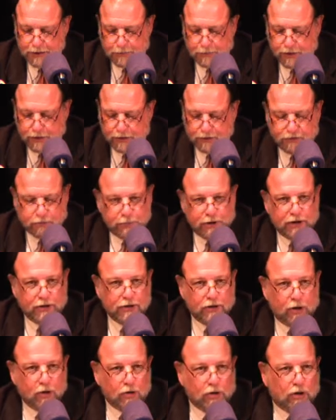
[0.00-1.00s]
But there's
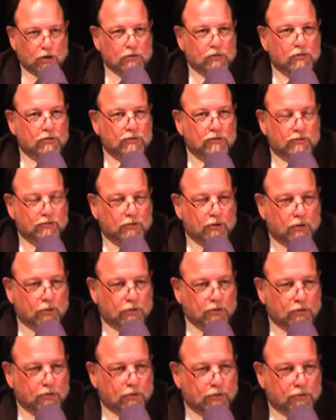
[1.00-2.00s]
been no local
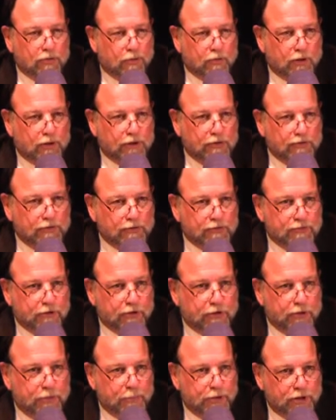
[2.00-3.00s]
control or authority since
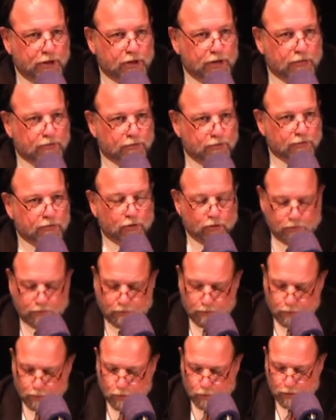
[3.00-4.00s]
RWE took
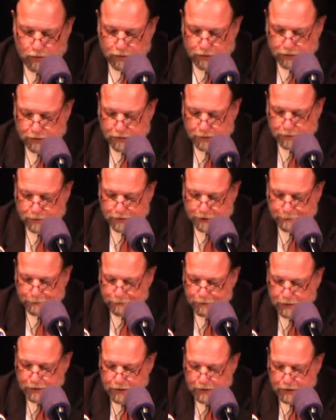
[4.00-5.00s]
over the water company.
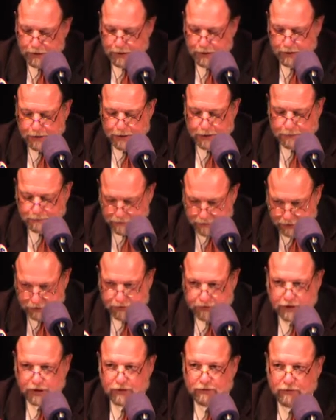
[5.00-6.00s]

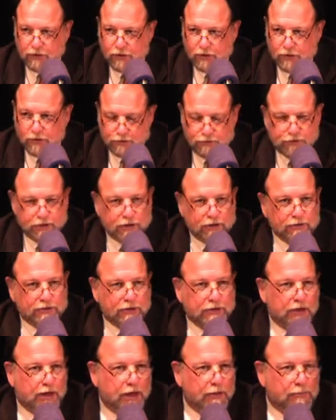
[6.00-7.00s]
Mr. Nick Rowe, who's here
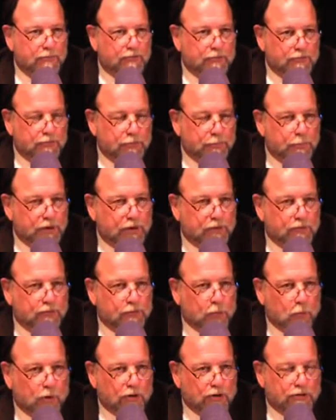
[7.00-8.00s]
tonight, submitted
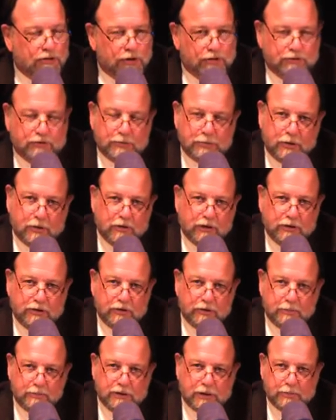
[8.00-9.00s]
sworn testimony
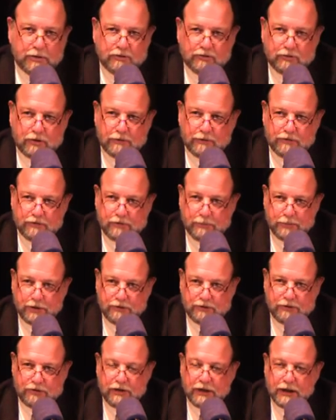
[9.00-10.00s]
to the Public Service
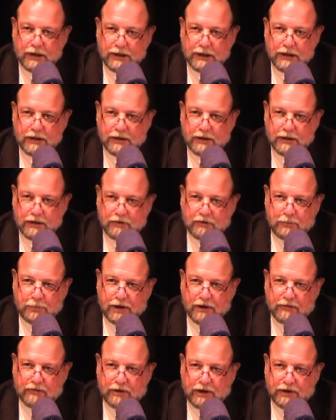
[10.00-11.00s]
Commission that he
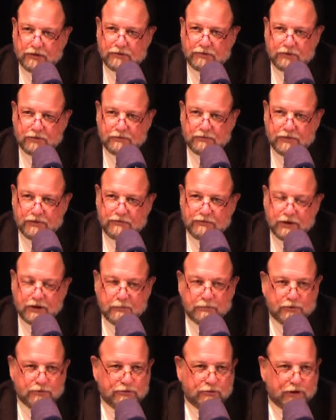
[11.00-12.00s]
spends less than
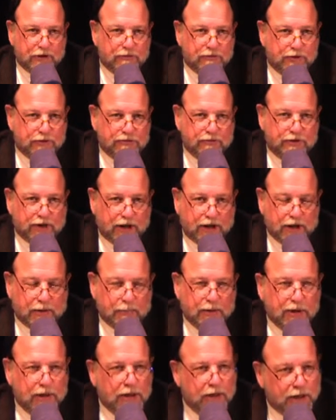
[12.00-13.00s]
15% of his
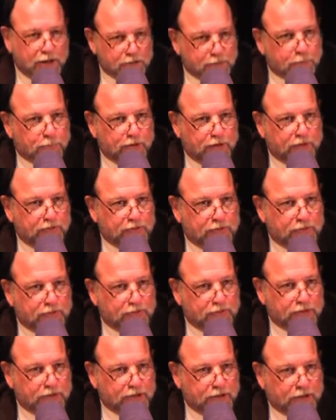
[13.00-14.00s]
time as
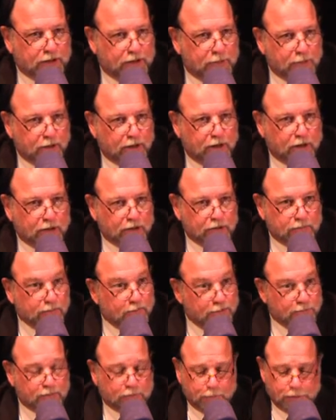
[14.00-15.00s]
president of Kentucky American.
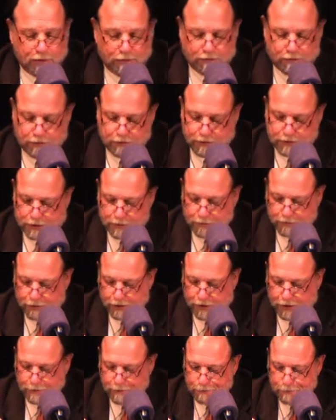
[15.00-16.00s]
It used to be a full-time
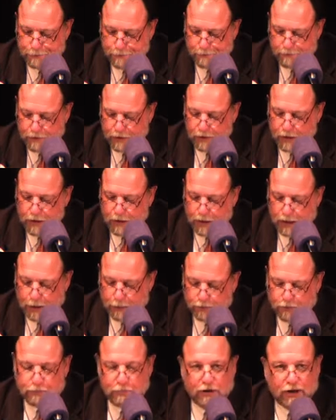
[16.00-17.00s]
job.
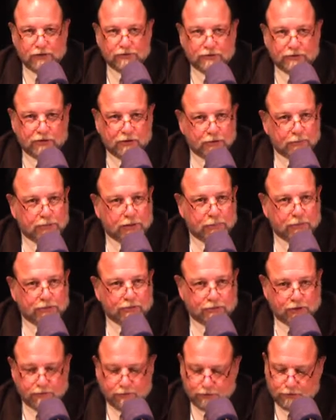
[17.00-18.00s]
I was present at the
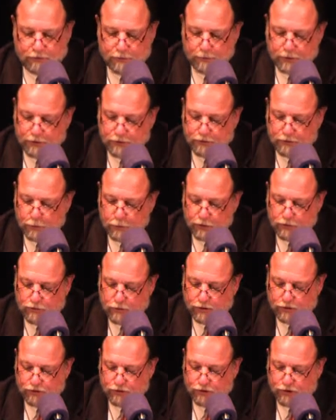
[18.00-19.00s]
Public Service Commission when
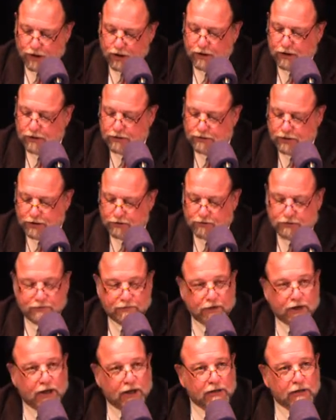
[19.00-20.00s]
Chris Jarrett
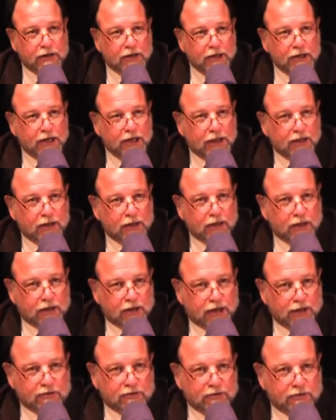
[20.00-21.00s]
testified
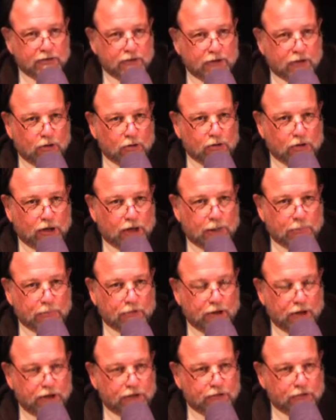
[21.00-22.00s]
that Lexington local
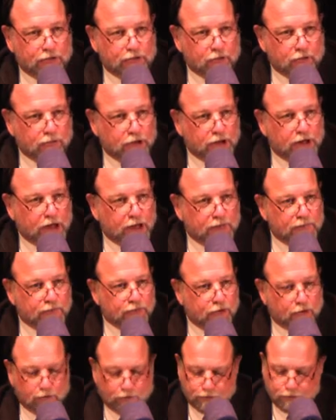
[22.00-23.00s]
operations are run out
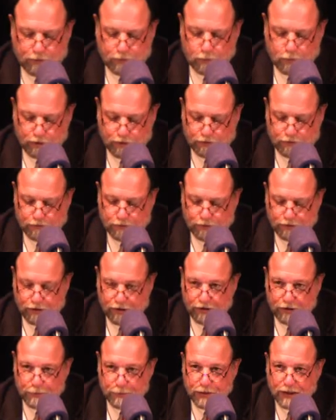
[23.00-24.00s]
of Charleston, West
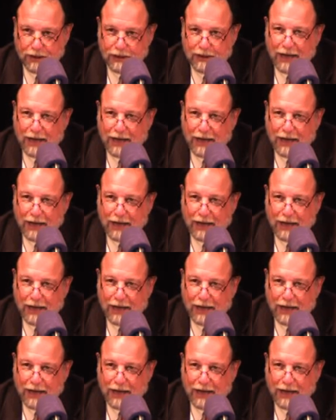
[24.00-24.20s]
Virginia.